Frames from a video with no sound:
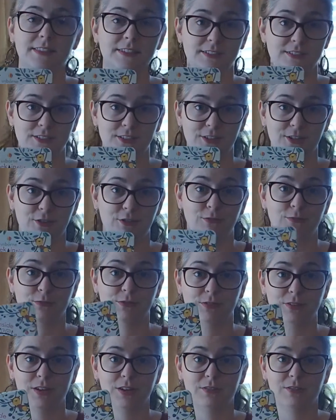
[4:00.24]
Zoo.
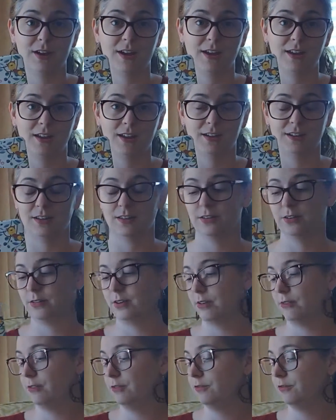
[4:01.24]
Really great. Another
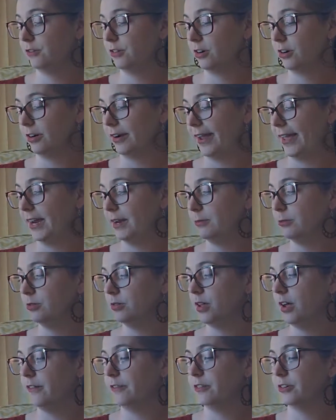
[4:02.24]
great one for animal
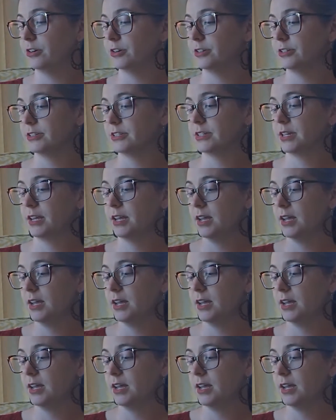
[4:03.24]
lovers.